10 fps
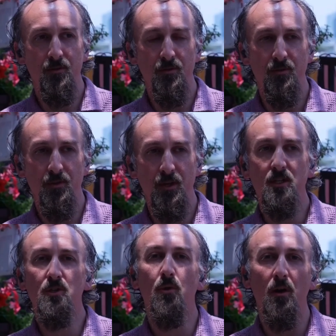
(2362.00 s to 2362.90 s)

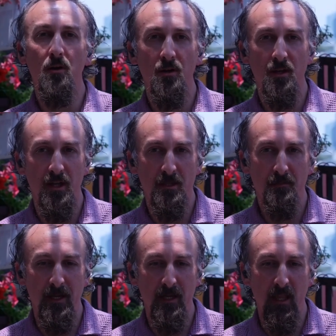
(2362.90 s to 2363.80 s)
historically there's
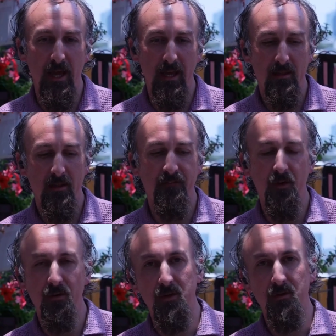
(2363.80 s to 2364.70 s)
been like the
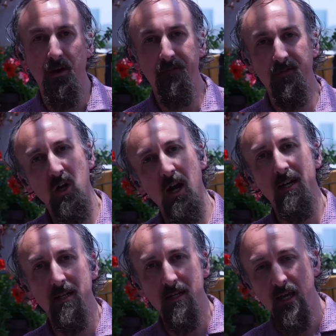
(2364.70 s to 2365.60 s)
folks who have
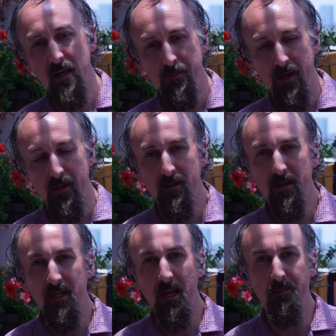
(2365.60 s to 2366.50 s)
tried to keep
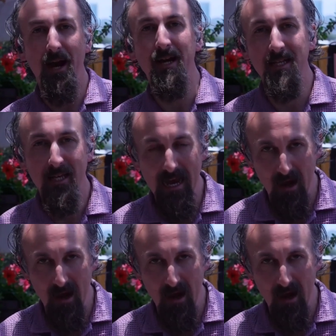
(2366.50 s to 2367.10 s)
IT out.